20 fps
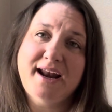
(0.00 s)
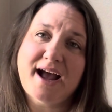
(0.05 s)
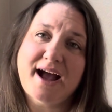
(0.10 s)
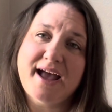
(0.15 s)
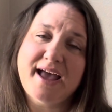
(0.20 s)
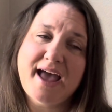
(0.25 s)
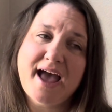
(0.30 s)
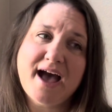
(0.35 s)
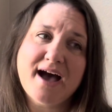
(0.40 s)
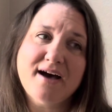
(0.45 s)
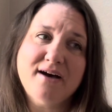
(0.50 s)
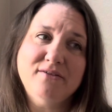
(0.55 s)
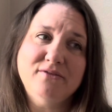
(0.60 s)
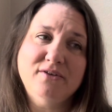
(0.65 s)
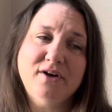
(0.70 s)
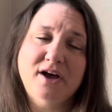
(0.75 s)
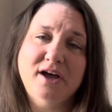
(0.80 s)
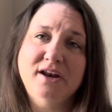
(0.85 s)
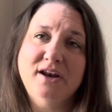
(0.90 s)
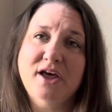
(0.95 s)
I have
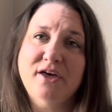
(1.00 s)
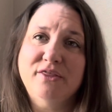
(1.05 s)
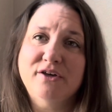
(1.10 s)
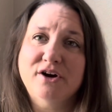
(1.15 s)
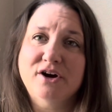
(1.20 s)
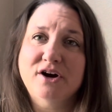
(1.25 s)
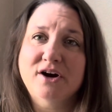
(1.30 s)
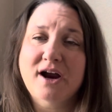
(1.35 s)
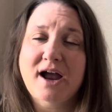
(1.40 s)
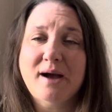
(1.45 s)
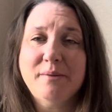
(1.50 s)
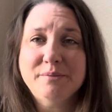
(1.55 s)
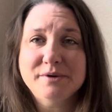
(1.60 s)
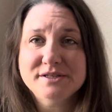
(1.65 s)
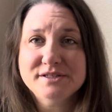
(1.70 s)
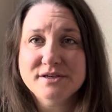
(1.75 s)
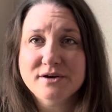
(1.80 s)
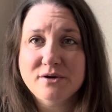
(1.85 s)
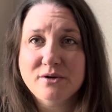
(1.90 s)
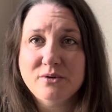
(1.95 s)
another
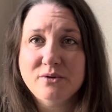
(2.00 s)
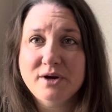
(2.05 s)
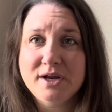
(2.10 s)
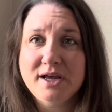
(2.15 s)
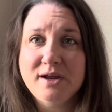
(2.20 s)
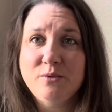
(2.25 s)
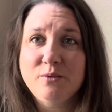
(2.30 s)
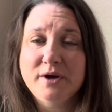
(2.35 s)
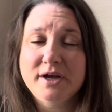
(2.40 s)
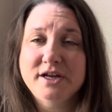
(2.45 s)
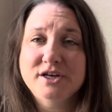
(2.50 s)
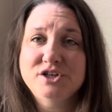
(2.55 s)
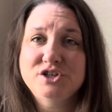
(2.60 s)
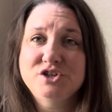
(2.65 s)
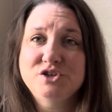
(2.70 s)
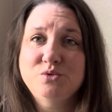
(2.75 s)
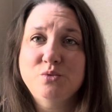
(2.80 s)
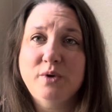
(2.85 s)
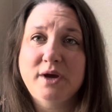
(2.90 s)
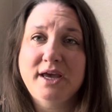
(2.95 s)
episode in
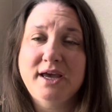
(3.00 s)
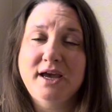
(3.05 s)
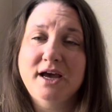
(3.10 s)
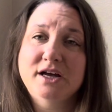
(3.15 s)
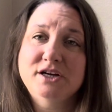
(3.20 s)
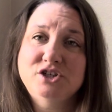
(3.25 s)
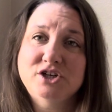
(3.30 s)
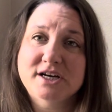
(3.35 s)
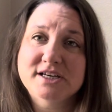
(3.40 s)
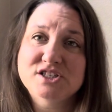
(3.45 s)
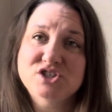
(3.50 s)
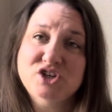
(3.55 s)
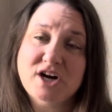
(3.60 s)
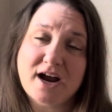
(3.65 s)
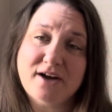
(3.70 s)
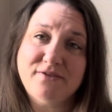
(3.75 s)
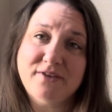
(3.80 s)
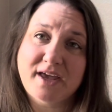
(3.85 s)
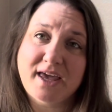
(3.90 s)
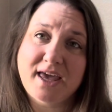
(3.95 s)
which we address
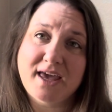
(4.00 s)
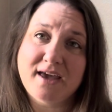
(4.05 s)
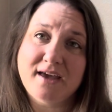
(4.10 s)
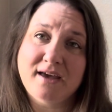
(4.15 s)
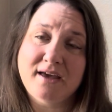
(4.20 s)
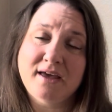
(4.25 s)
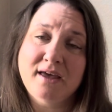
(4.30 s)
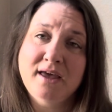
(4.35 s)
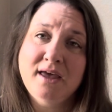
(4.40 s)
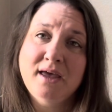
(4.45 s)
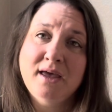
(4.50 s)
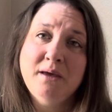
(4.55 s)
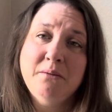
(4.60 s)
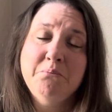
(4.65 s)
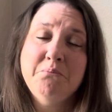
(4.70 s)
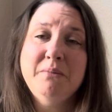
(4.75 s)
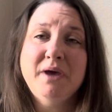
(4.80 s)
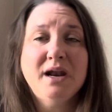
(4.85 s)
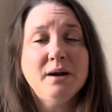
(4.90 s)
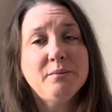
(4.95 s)
trafficking
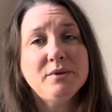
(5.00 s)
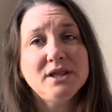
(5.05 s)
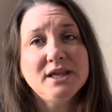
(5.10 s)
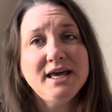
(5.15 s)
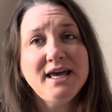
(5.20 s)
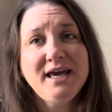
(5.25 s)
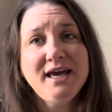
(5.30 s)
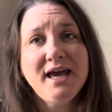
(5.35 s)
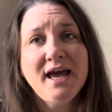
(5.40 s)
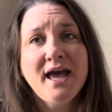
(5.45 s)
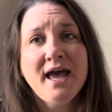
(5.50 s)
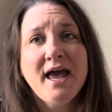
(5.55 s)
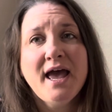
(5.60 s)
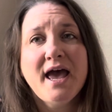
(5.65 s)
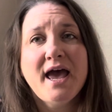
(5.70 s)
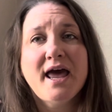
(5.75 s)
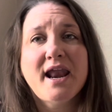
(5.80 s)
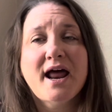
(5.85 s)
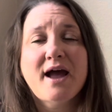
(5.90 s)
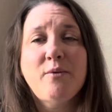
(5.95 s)
minimally,
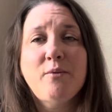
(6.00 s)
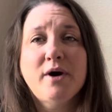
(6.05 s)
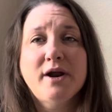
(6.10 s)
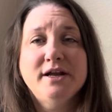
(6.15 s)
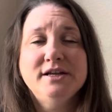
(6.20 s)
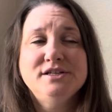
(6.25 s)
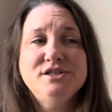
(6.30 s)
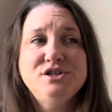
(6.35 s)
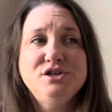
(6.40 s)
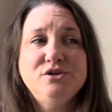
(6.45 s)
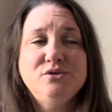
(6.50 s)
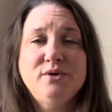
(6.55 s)
and I wanted to